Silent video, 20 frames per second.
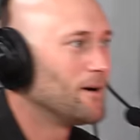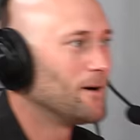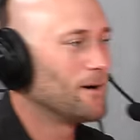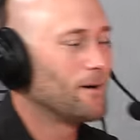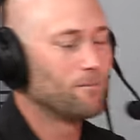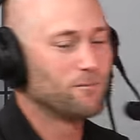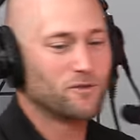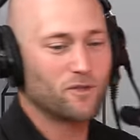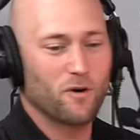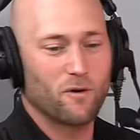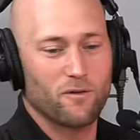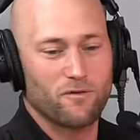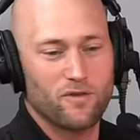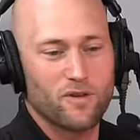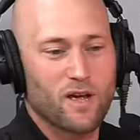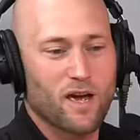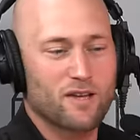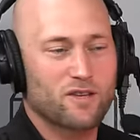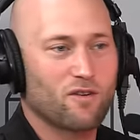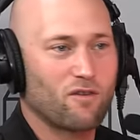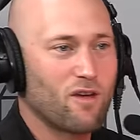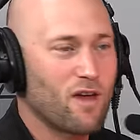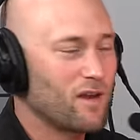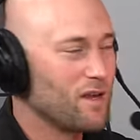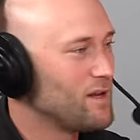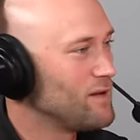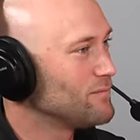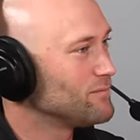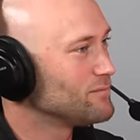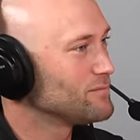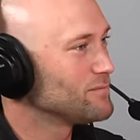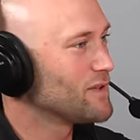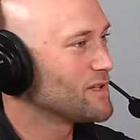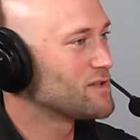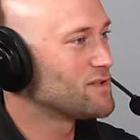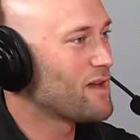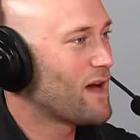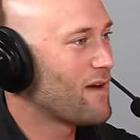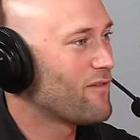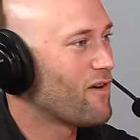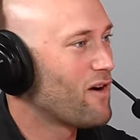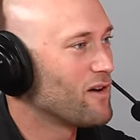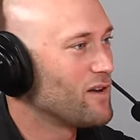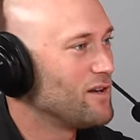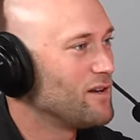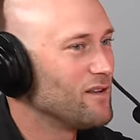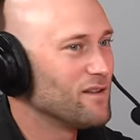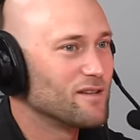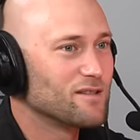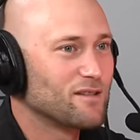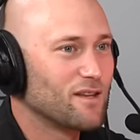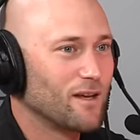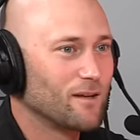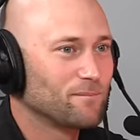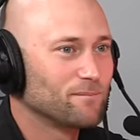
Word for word: Um, so if you guys are ready, let's dive on into this thing.